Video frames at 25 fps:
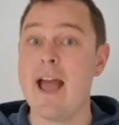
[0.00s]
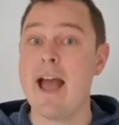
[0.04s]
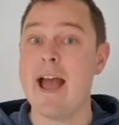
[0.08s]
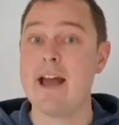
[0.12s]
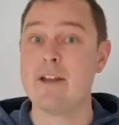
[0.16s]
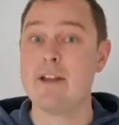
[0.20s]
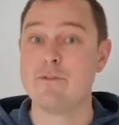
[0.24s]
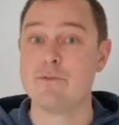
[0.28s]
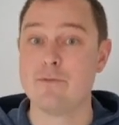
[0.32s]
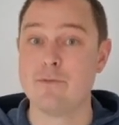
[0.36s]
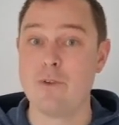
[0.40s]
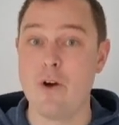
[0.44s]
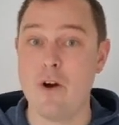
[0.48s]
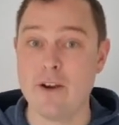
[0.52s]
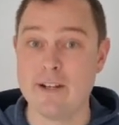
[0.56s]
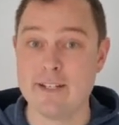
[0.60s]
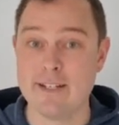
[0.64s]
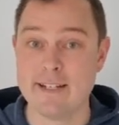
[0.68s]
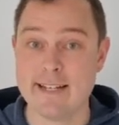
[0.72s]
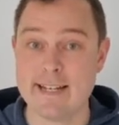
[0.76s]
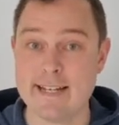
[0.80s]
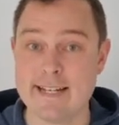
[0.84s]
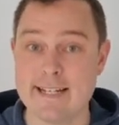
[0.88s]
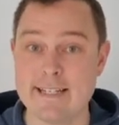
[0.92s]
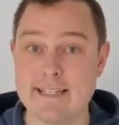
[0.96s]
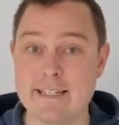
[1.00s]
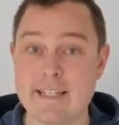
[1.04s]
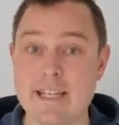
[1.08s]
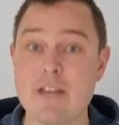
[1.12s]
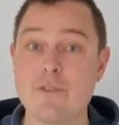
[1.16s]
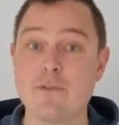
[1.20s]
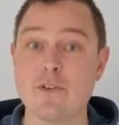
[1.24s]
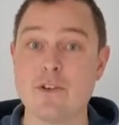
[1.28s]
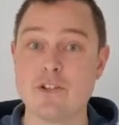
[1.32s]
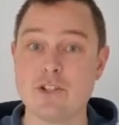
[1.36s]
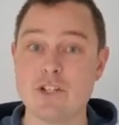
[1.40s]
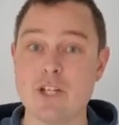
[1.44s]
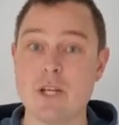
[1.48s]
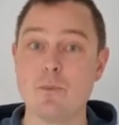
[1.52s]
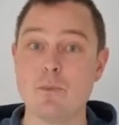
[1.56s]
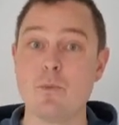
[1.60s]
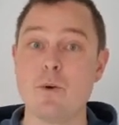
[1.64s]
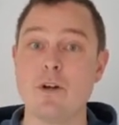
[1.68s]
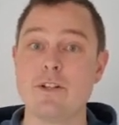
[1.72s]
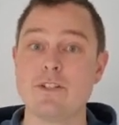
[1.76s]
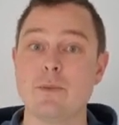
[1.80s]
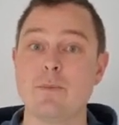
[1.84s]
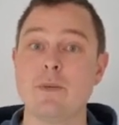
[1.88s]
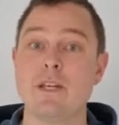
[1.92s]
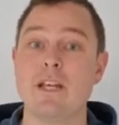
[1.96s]
And finally, if a ship
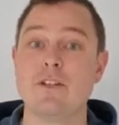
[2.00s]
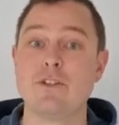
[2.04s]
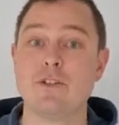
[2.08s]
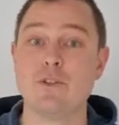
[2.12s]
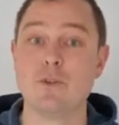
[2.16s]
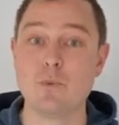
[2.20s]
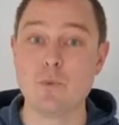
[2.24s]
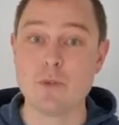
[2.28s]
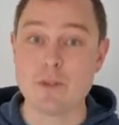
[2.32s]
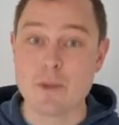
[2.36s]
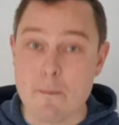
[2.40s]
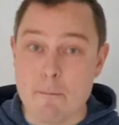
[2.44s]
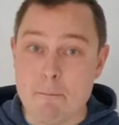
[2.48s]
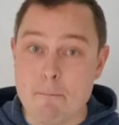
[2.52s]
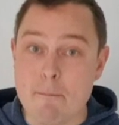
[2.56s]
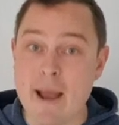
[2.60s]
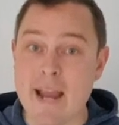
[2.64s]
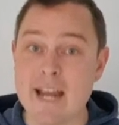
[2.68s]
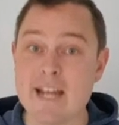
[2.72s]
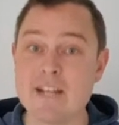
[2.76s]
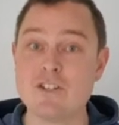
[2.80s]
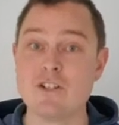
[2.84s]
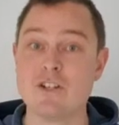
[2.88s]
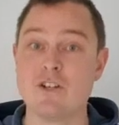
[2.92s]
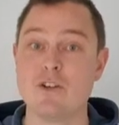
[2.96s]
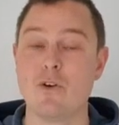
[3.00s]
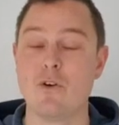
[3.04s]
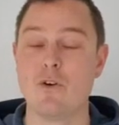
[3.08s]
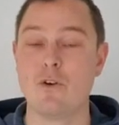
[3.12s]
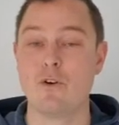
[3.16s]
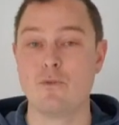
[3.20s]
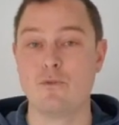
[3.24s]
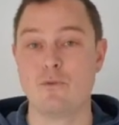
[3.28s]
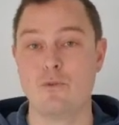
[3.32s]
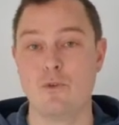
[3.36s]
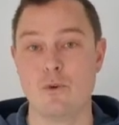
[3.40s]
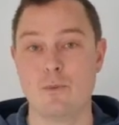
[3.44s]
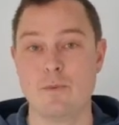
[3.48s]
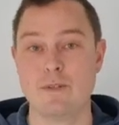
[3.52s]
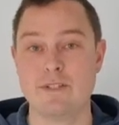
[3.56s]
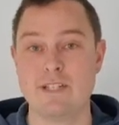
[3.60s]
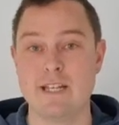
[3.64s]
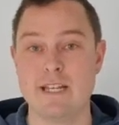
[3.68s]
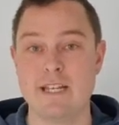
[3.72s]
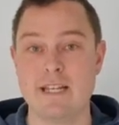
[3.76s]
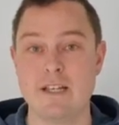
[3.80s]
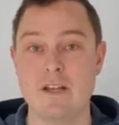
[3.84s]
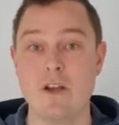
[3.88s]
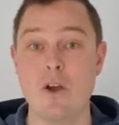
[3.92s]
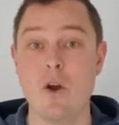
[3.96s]
were to be issued with a major
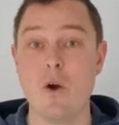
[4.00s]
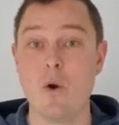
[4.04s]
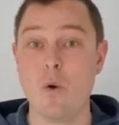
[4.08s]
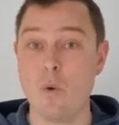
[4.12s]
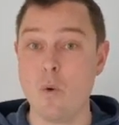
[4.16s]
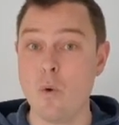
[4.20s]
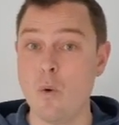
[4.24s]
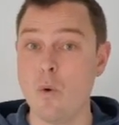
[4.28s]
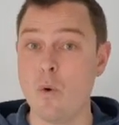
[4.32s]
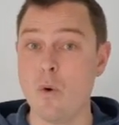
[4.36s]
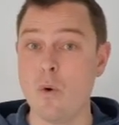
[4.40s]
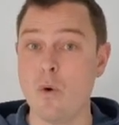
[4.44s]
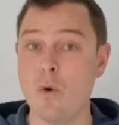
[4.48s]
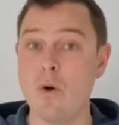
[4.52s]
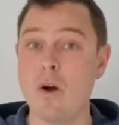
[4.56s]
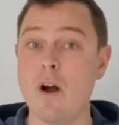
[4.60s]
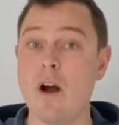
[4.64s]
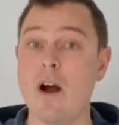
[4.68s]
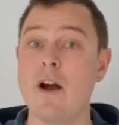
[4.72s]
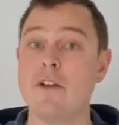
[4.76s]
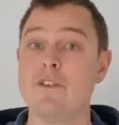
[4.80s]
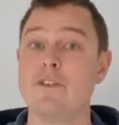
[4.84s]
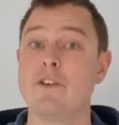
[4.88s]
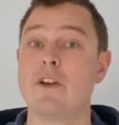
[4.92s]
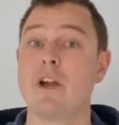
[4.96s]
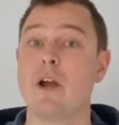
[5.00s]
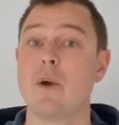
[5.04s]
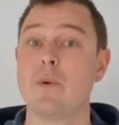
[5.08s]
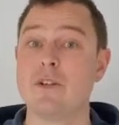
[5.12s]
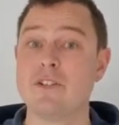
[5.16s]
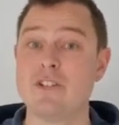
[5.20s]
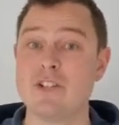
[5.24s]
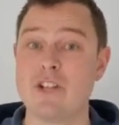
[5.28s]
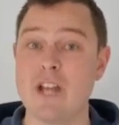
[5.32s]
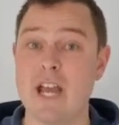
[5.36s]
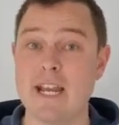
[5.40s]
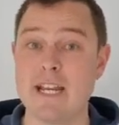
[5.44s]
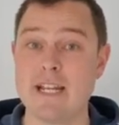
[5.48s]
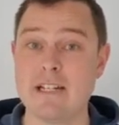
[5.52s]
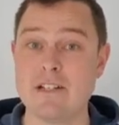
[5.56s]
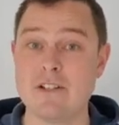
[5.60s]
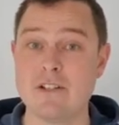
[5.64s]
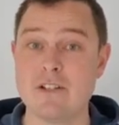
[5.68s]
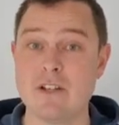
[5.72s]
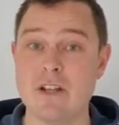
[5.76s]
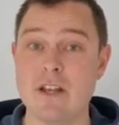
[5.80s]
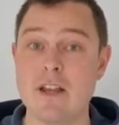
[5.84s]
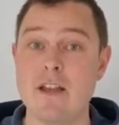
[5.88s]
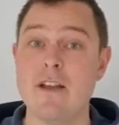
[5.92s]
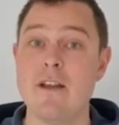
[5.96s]
nonconformity or undergo a
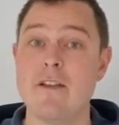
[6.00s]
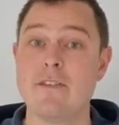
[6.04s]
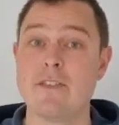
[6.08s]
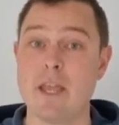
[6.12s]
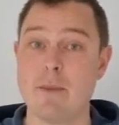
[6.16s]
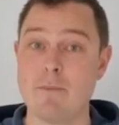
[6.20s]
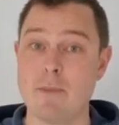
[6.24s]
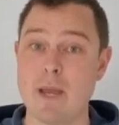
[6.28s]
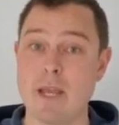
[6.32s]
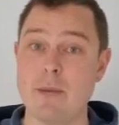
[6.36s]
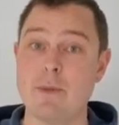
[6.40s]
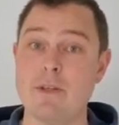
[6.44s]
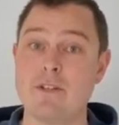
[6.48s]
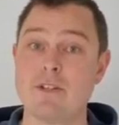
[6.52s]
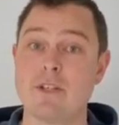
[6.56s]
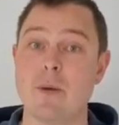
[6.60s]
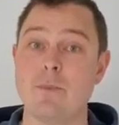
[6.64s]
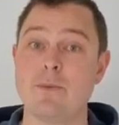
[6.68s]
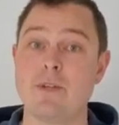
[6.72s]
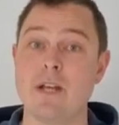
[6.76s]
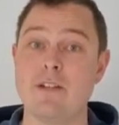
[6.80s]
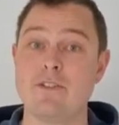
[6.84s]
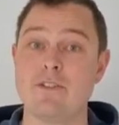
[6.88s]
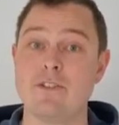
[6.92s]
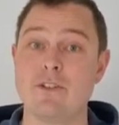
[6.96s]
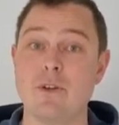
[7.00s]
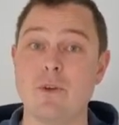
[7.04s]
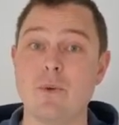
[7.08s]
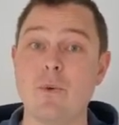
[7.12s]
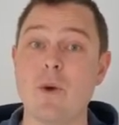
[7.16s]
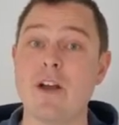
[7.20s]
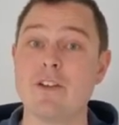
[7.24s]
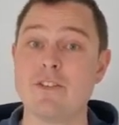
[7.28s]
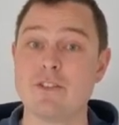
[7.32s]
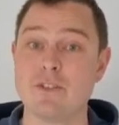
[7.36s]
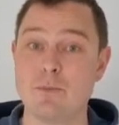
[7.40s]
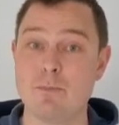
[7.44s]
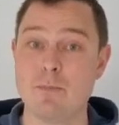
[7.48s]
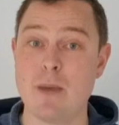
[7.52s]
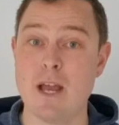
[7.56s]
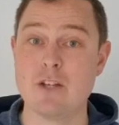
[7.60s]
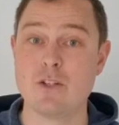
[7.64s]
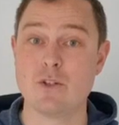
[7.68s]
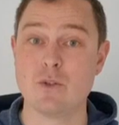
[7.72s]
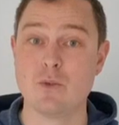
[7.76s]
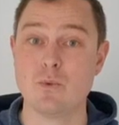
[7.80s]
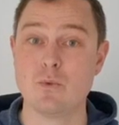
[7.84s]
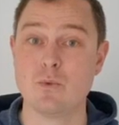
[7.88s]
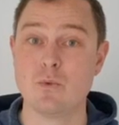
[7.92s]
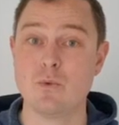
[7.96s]
change, they may be subject to a
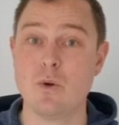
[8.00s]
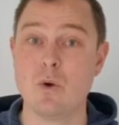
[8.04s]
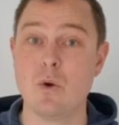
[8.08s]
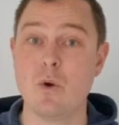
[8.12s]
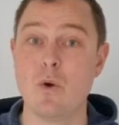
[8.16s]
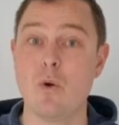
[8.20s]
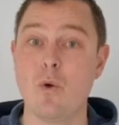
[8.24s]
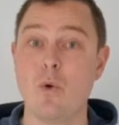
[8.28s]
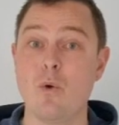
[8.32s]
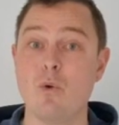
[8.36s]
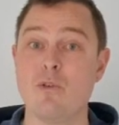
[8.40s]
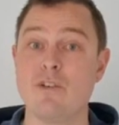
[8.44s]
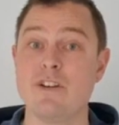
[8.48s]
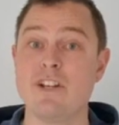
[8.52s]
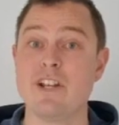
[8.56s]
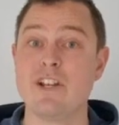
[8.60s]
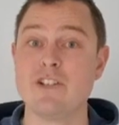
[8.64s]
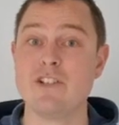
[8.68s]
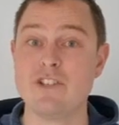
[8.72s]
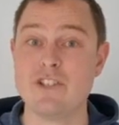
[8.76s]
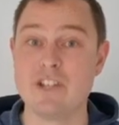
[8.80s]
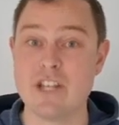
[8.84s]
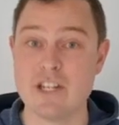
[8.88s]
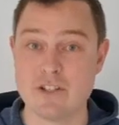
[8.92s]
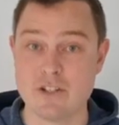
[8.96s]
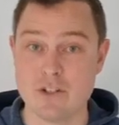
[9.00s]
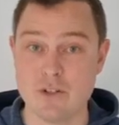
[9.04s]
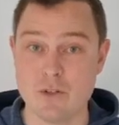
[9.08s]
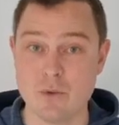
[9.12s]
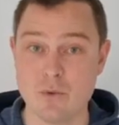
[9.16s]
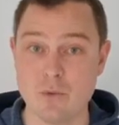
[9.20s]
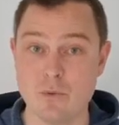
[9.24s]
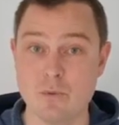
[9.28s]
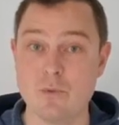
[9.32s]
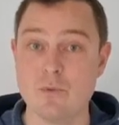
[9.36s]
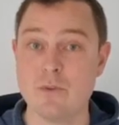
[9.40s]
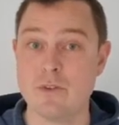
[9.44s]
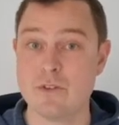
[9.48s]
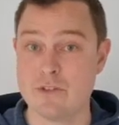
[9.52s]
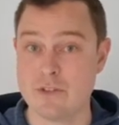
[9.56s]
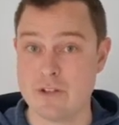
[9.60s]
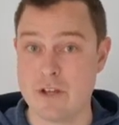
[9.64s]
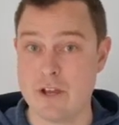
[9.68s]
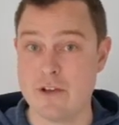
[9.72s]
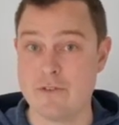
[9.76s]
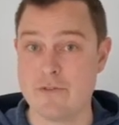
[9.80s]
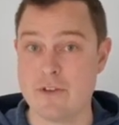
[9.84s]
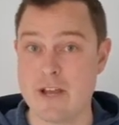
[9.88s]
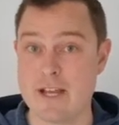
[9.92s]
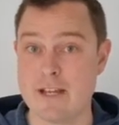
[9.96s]
special or an additional
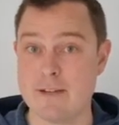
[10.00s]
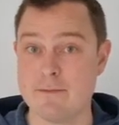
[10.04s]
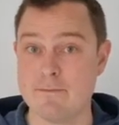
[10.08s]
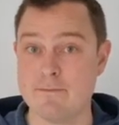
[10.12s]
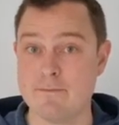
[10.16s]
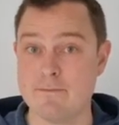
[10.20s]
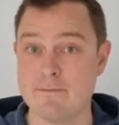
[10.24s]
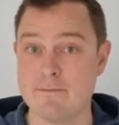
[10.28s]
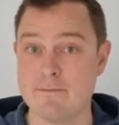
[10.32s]
survey.